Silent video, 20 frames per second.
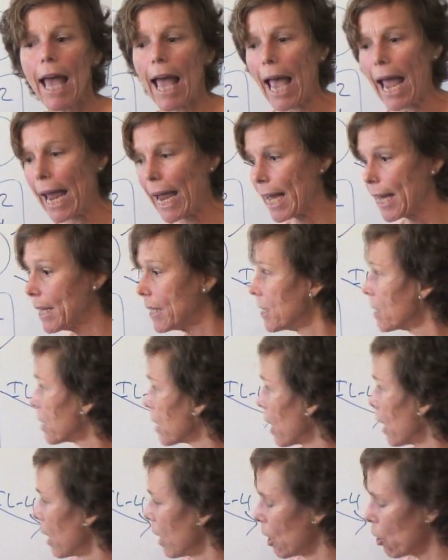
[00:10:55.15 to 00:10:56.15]
and
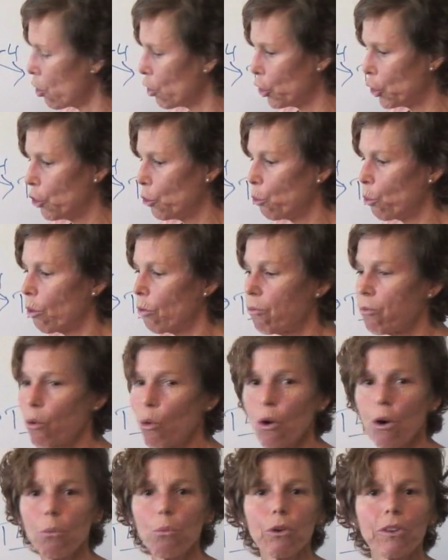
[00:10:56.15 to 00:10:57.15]
you will
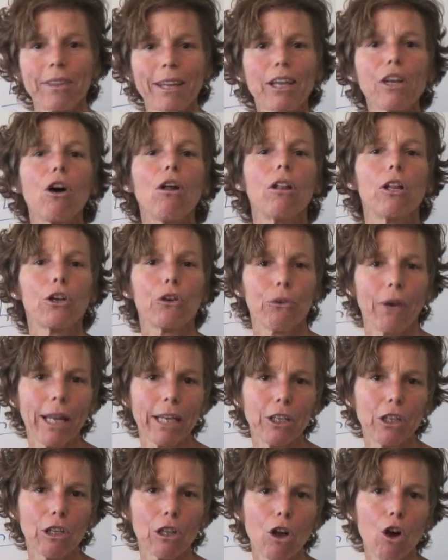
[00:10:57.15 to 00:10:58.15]
form what they call a
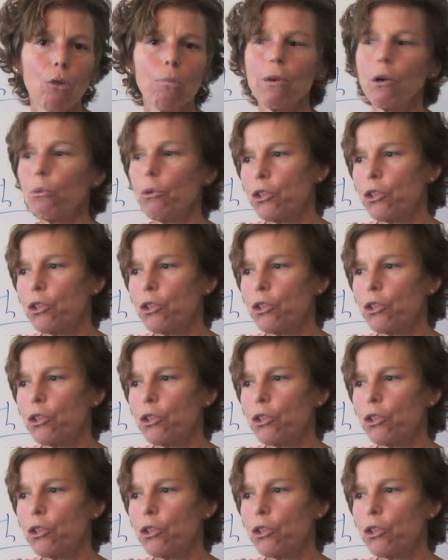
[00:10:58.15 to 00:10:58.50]
granuloma,